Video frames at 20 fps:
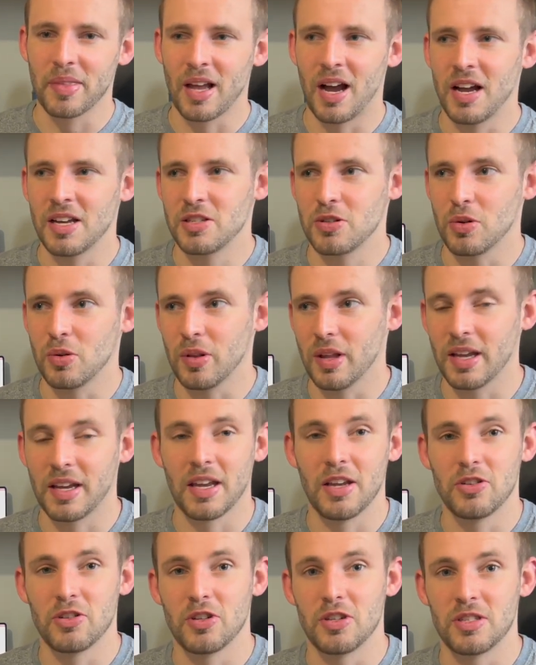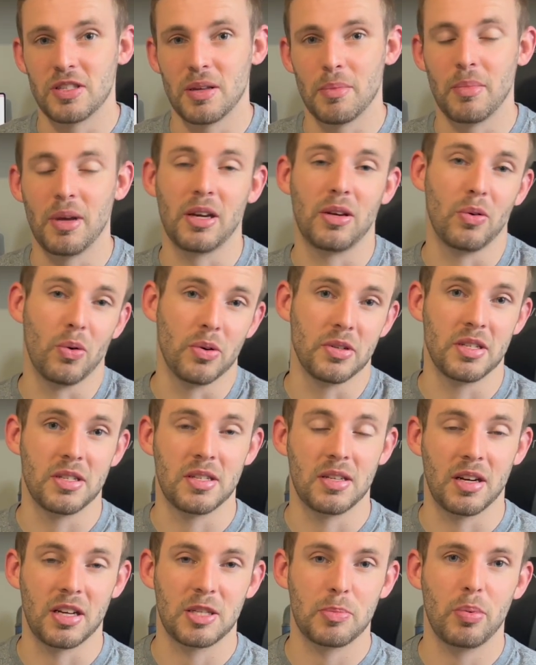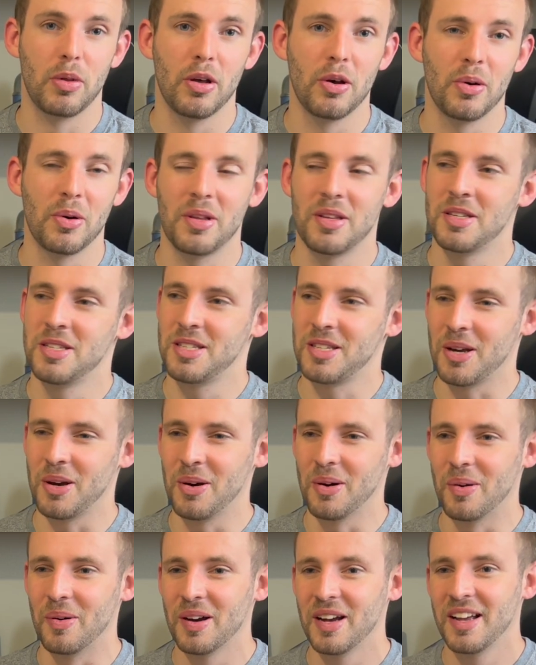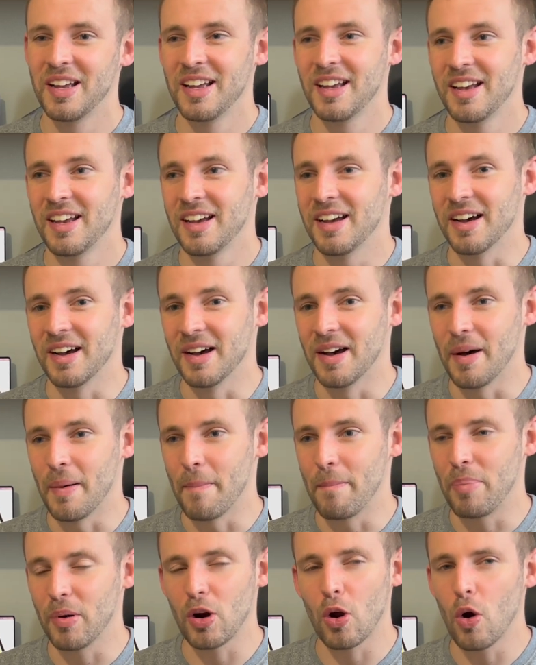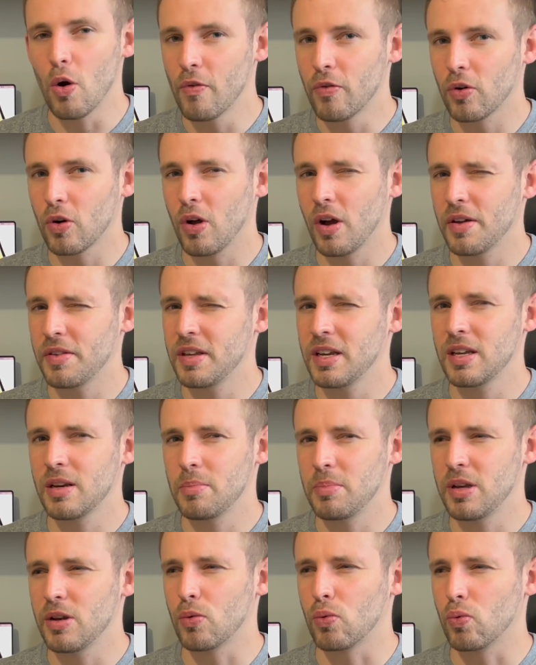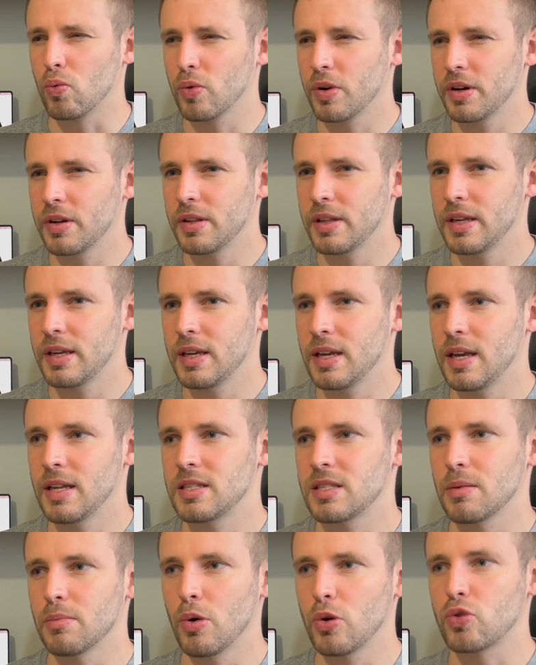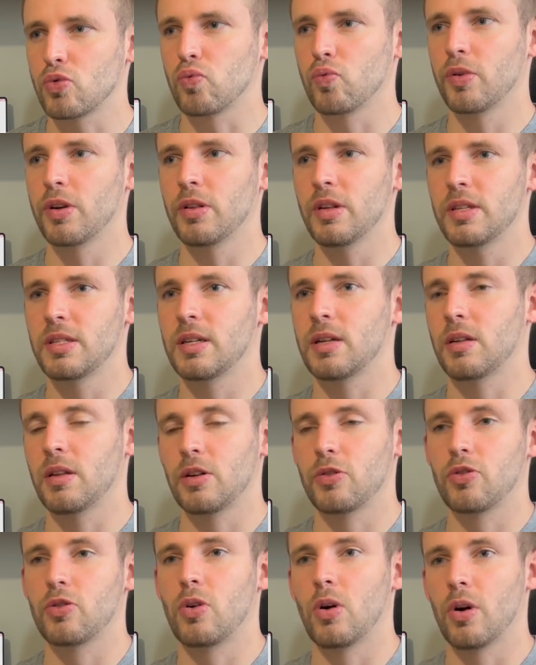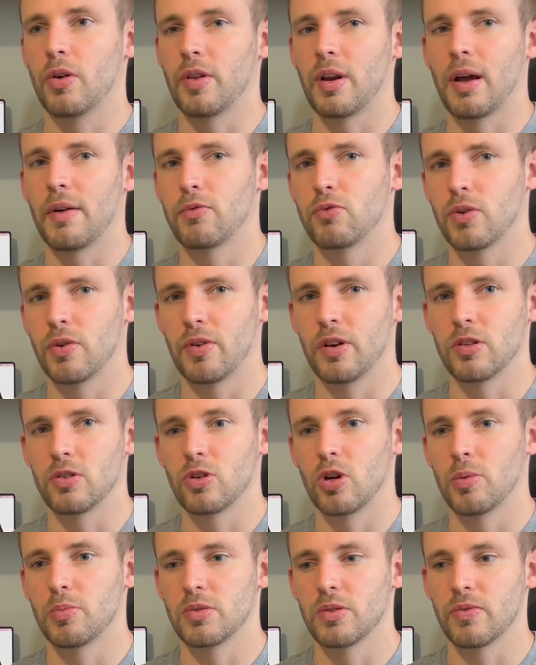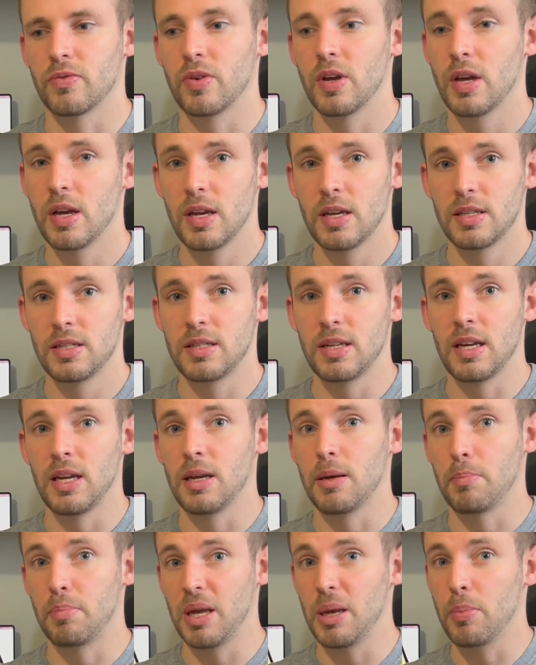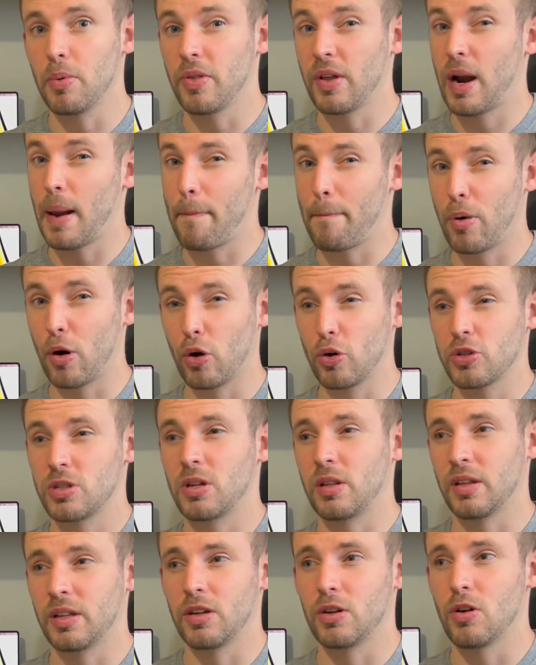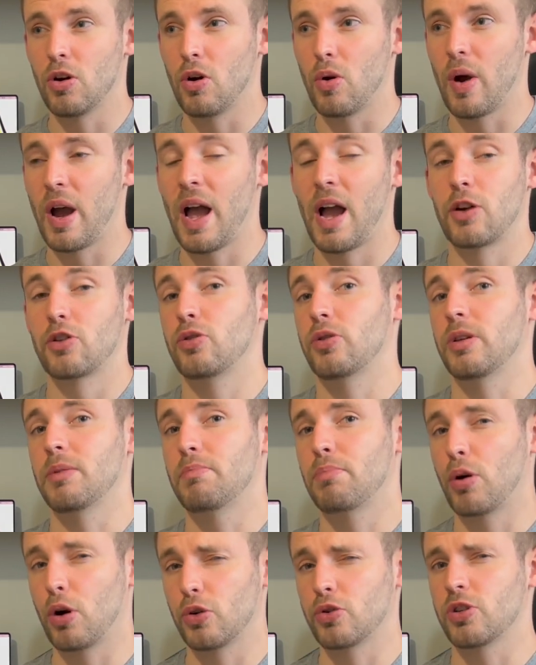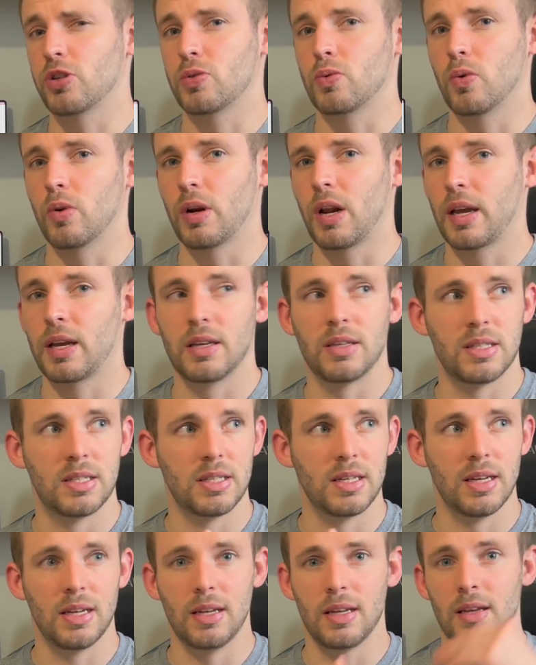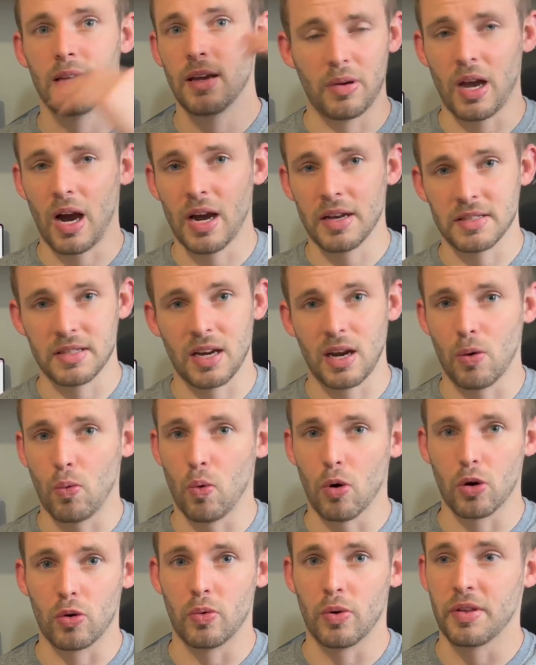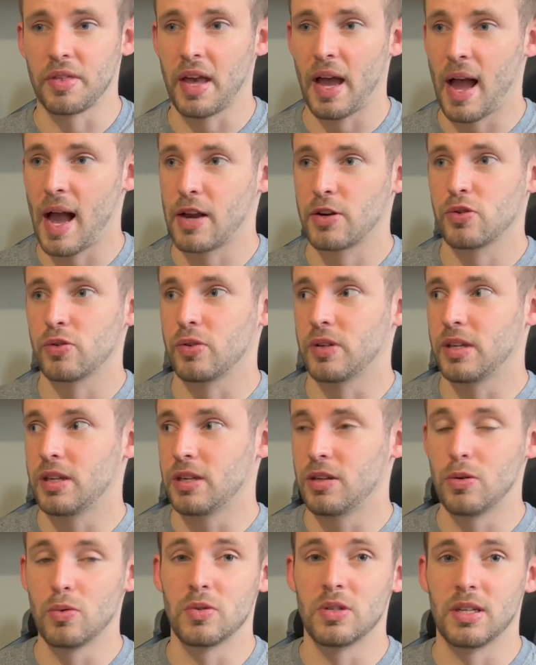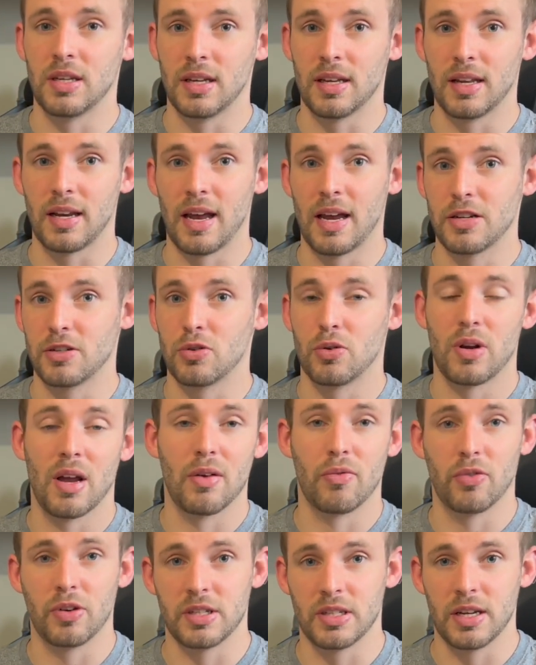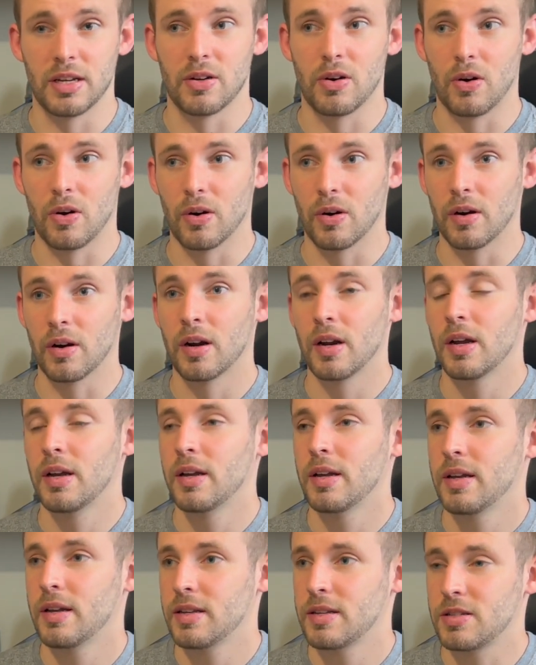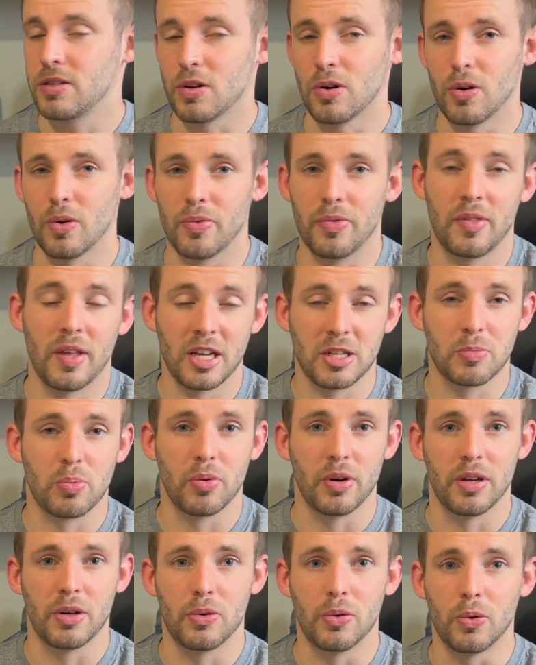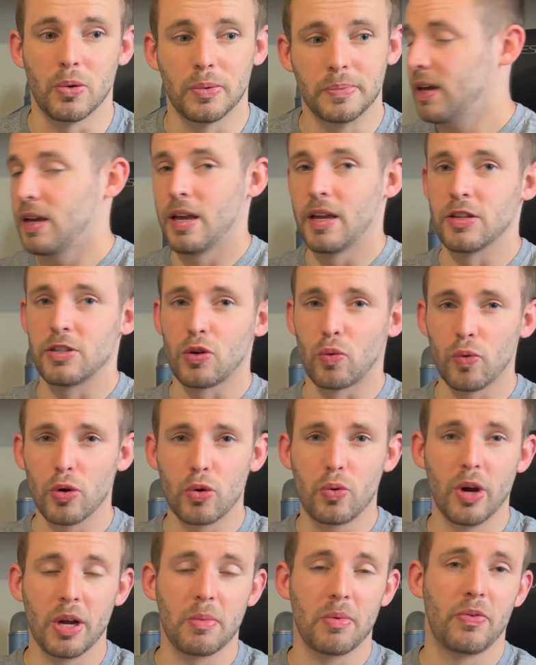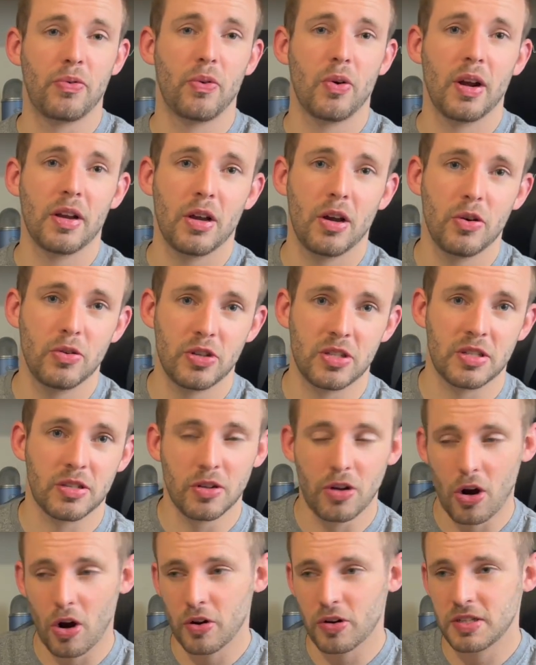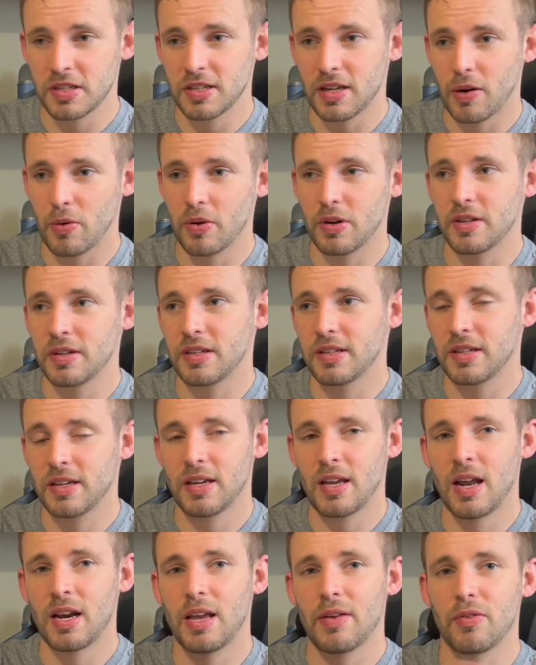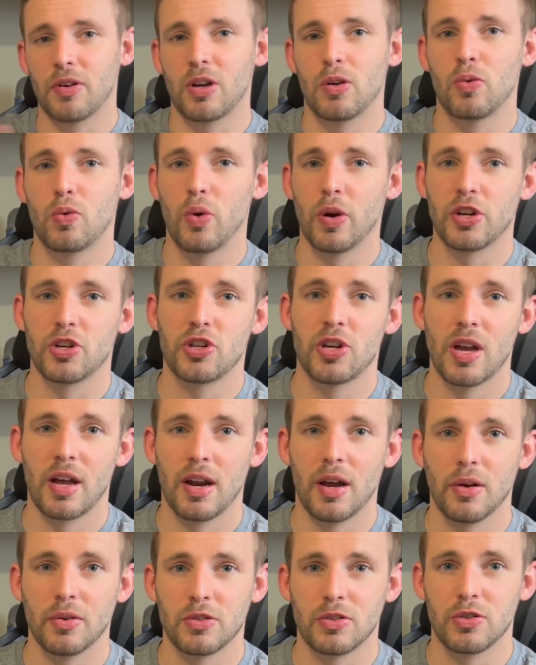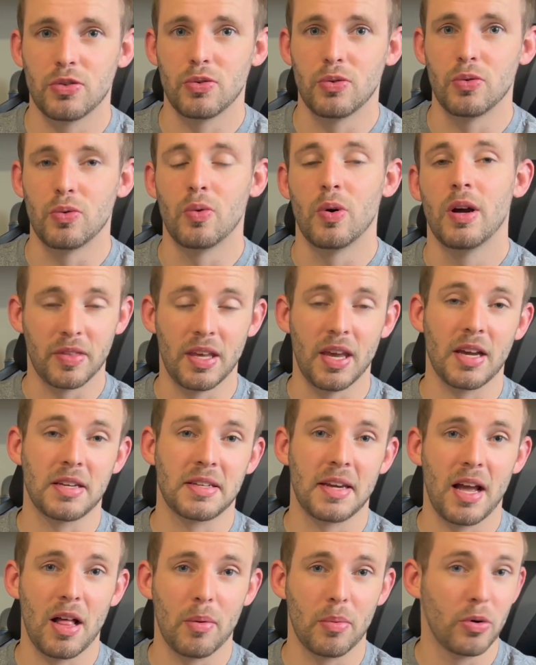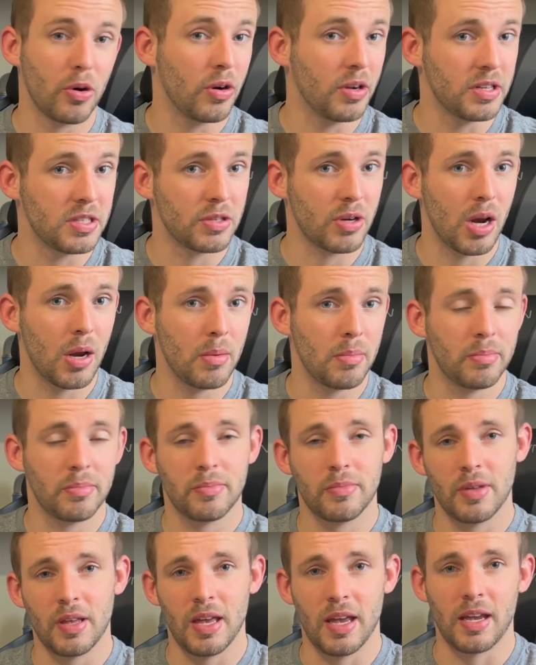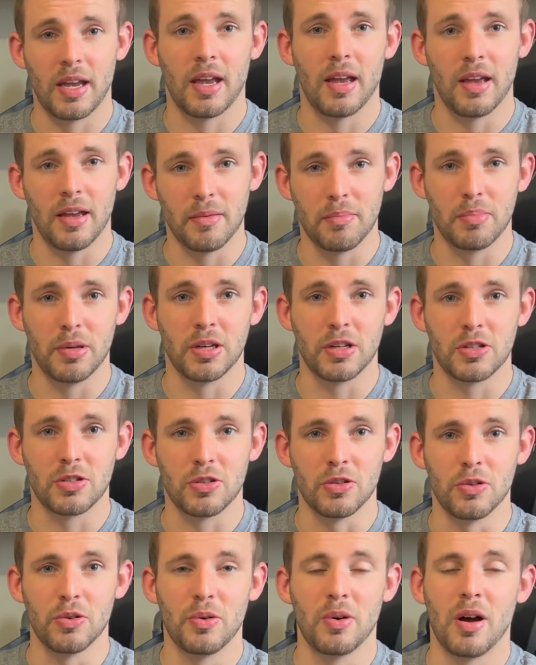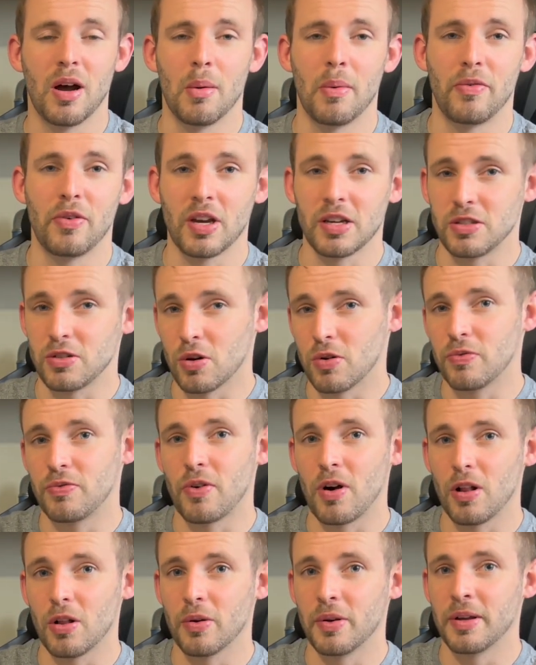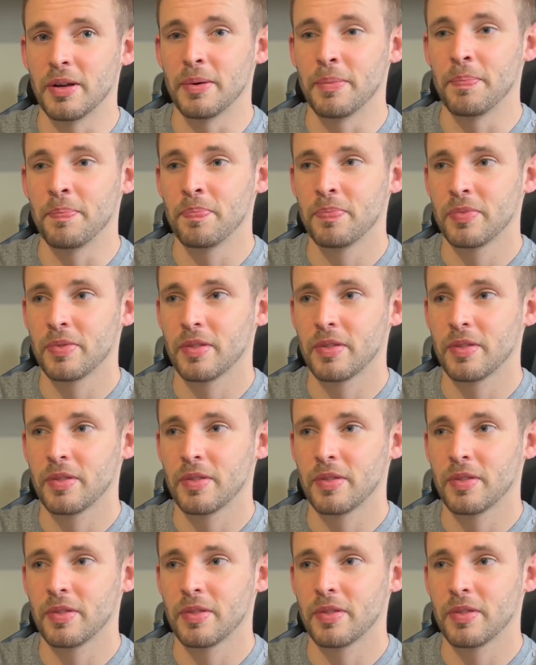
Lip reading: I still like engines that make noises and explode. So, but overall, I think it's the most realistic electric car that I've driven in terms of seeing people that I personally know actually purchase one. I could see guys that I work with actually using it as their everyday car. So that's pretty cool. And so real quick before I go, just courtesy, I want to kind of give a quick shout out to the Excalibur on Instagram, aka Big Stu. If you guys don't follow him,